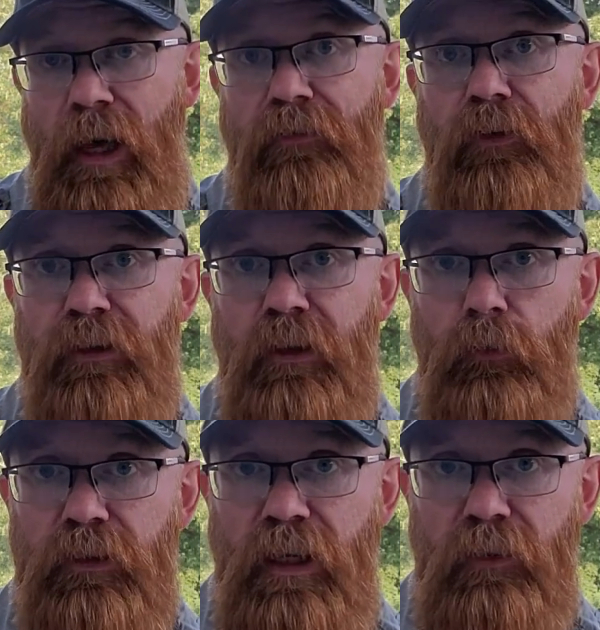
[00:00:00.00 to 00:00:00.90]
effort that it
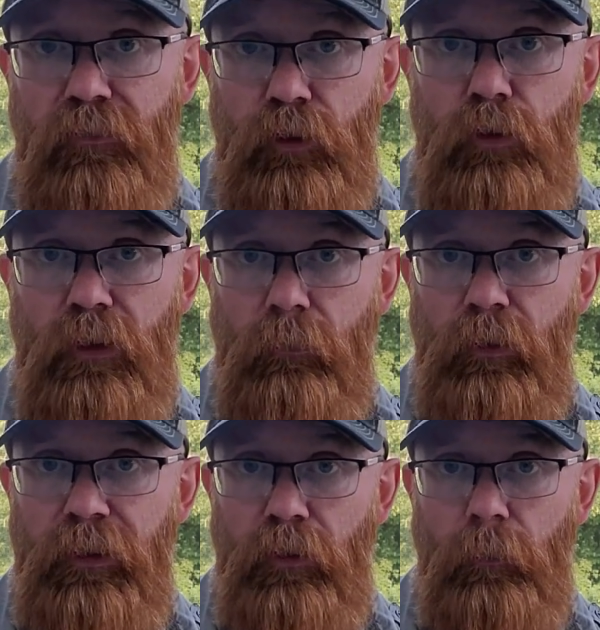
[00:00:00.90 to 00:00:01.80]
will take for you to
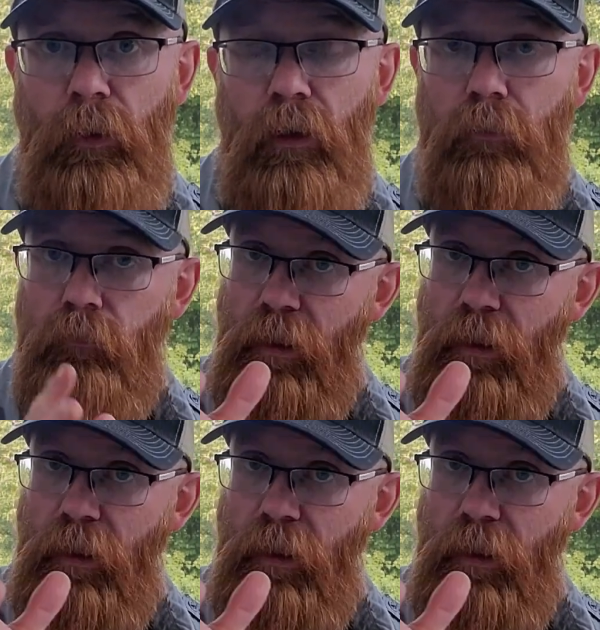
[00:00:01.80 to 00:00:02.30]
complete your part.